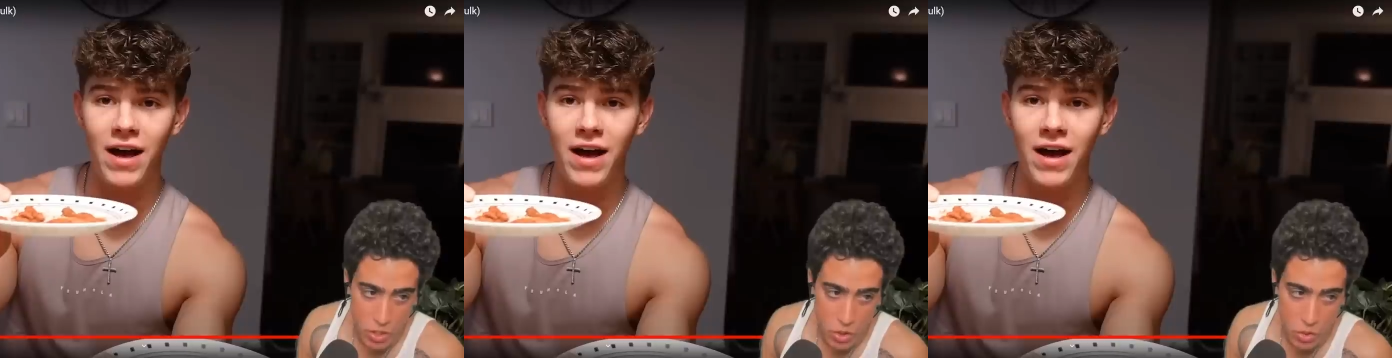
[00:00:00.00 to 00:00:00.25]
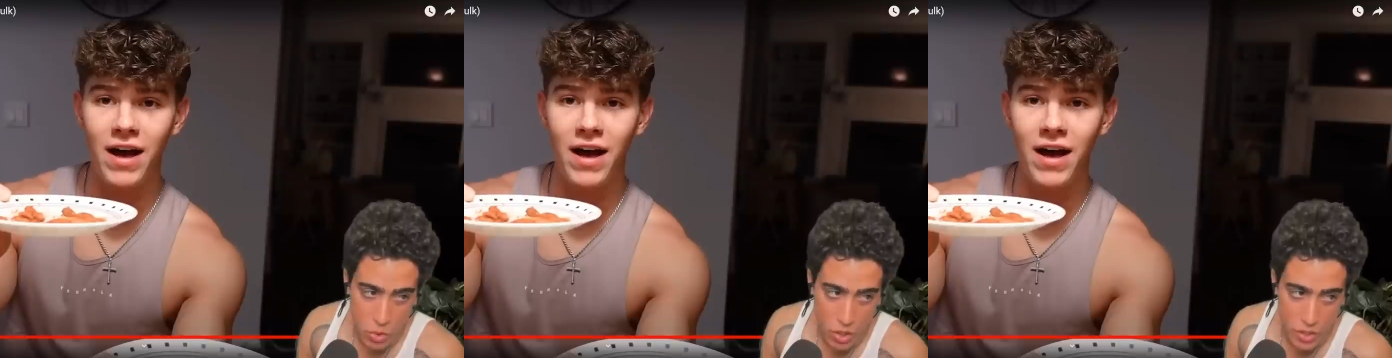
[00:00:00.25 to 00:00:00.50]

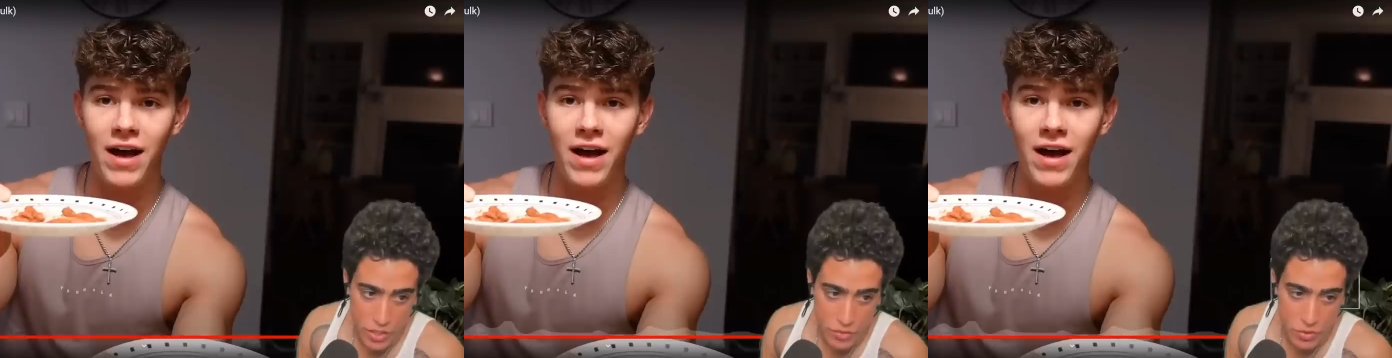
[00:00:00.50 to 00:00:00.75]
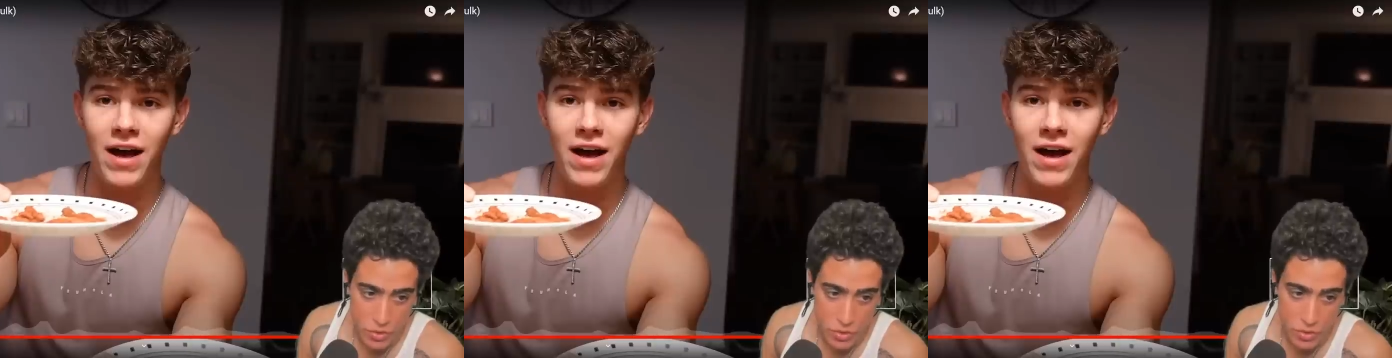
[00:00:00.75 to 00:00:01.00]
Speaker 1: low quality
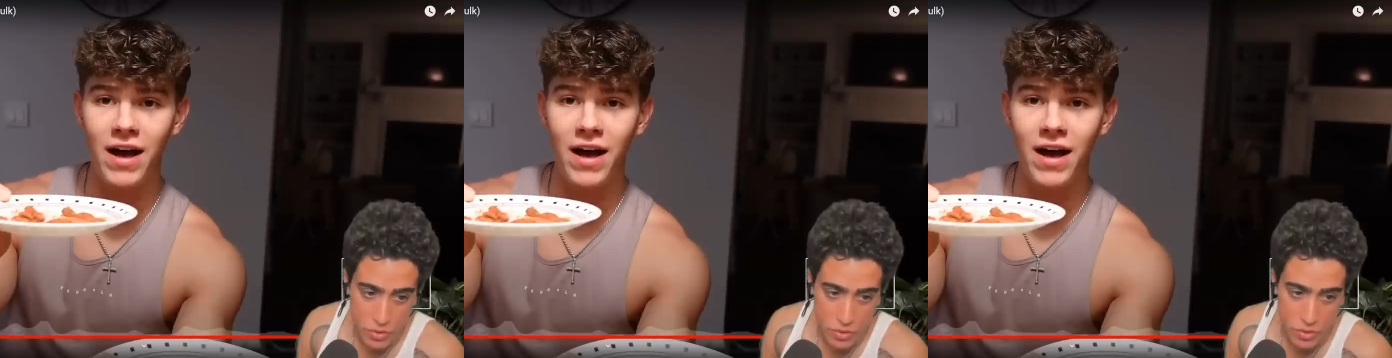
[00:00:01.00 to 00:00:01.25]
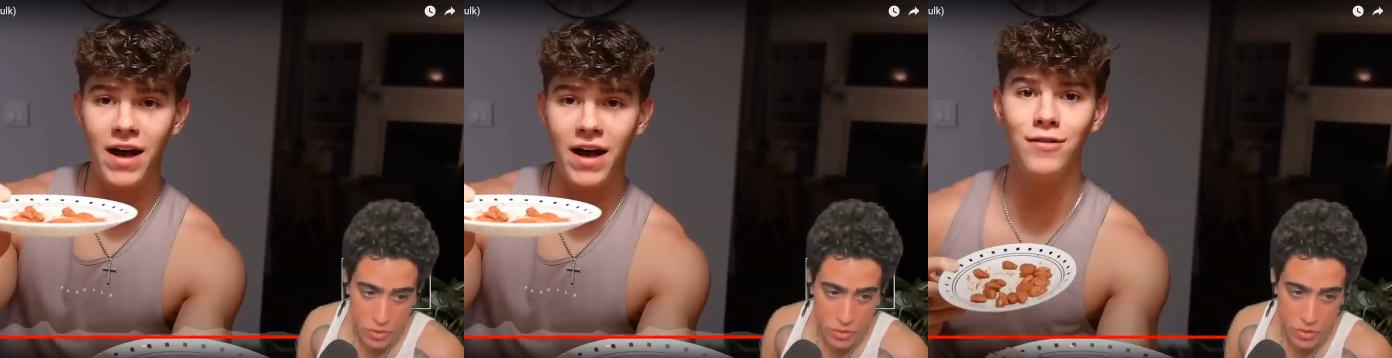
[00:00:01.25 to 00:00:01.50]
food.
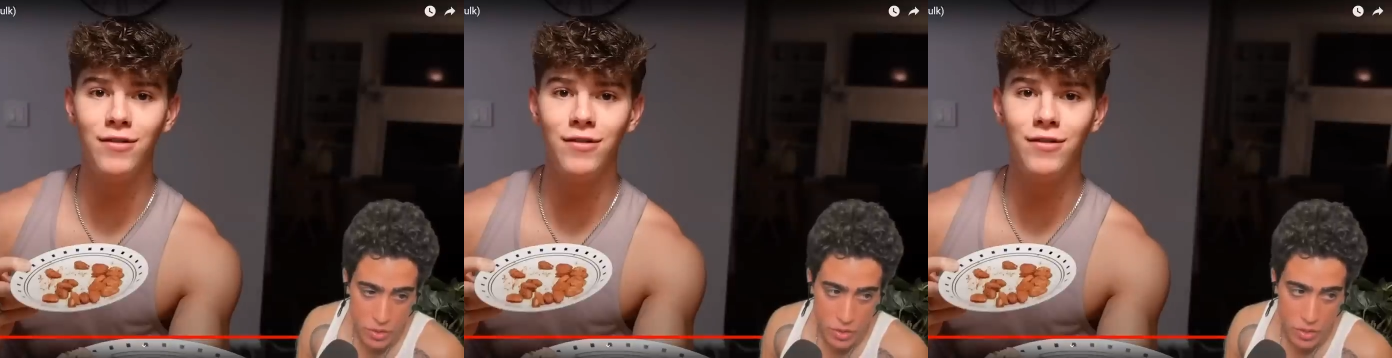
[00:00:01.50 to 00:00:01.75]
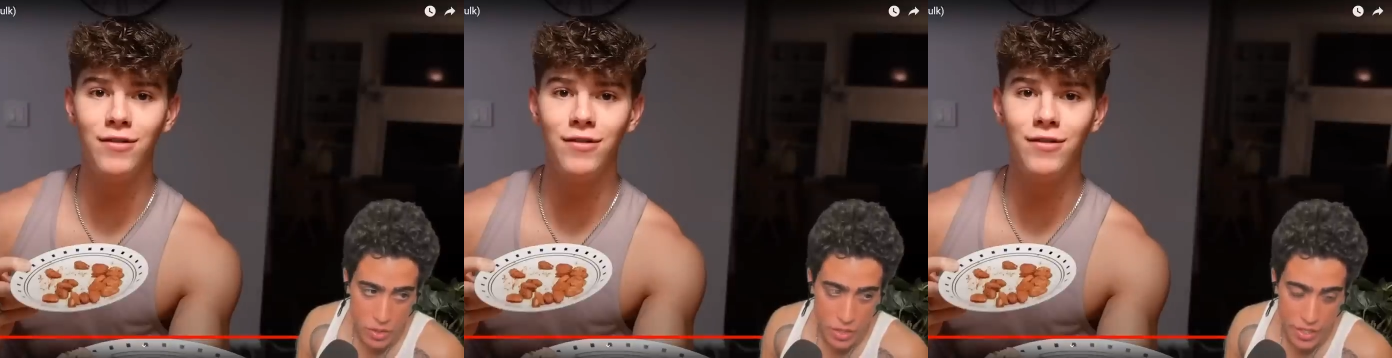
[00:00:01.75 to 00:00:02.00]

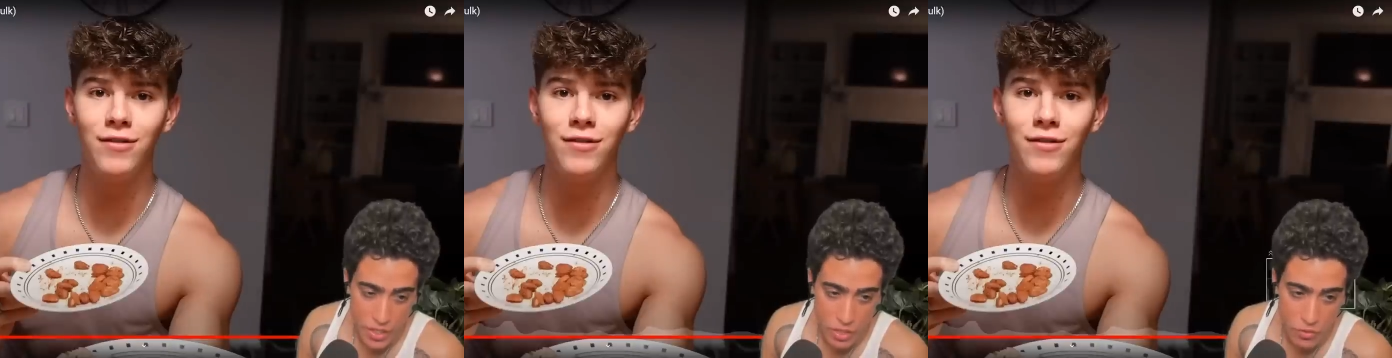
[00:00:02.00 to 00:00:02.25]
Like